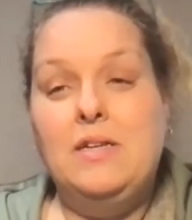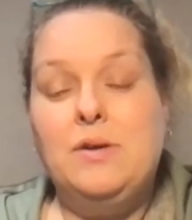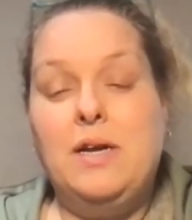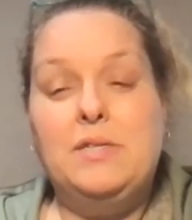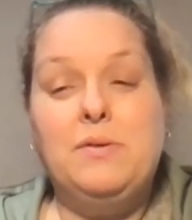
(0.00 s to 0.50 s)

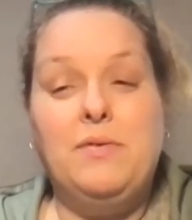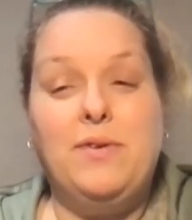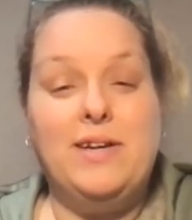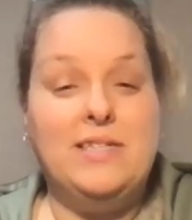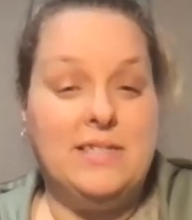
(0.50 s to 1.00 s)
Try to
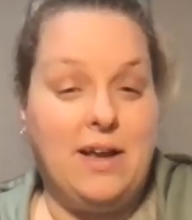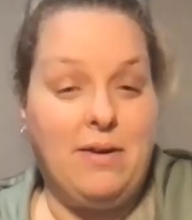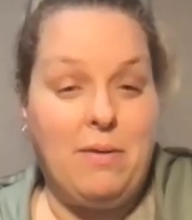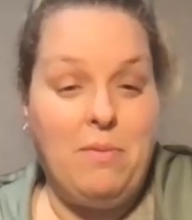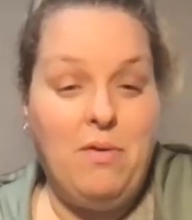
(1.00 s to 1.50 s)
avoid
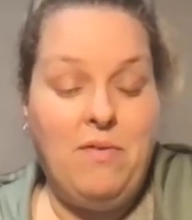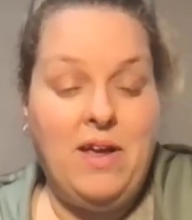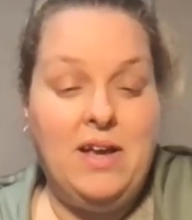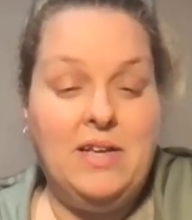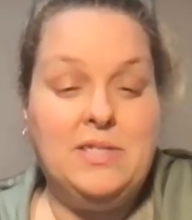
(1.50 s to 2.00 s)
scary
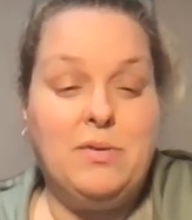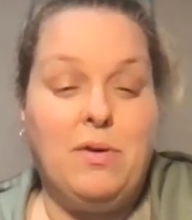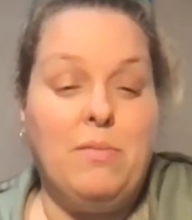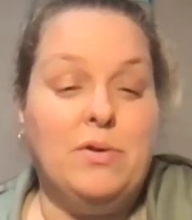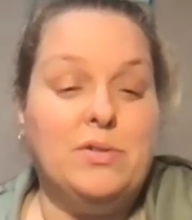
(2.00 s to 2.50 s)
movies or
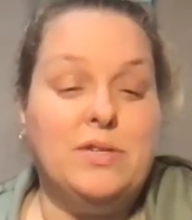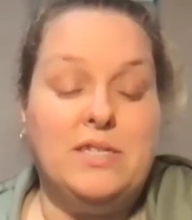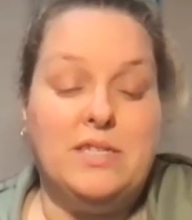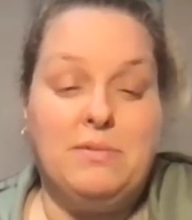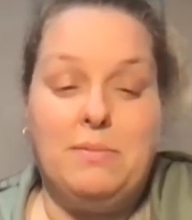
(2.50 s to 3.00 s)
emotionally
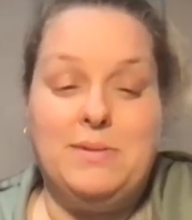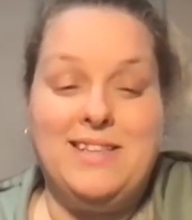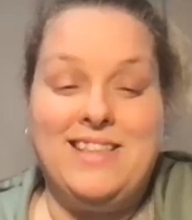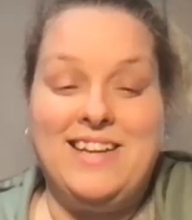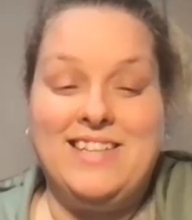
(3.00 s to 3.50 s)

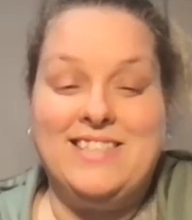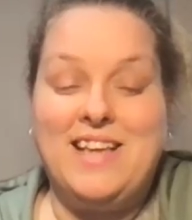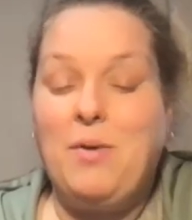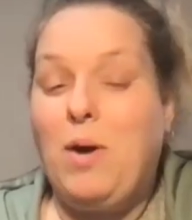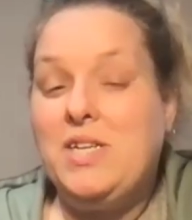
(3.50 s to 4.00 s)
disrupting things
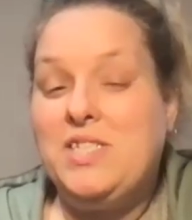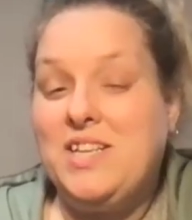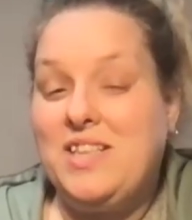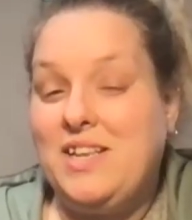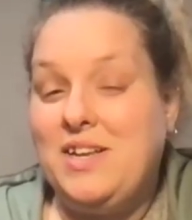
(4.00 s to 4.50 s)
like
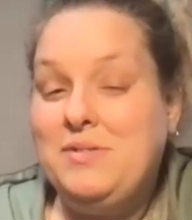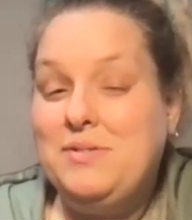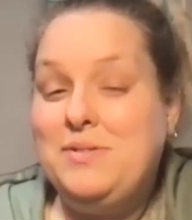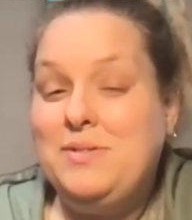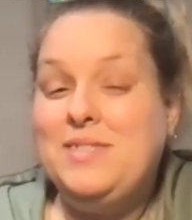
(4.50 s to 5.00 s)
watching the
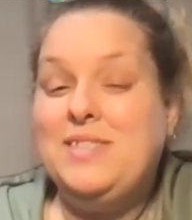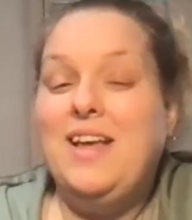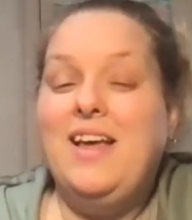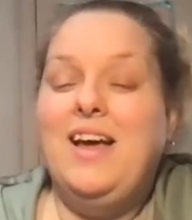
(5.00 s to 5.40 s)
news.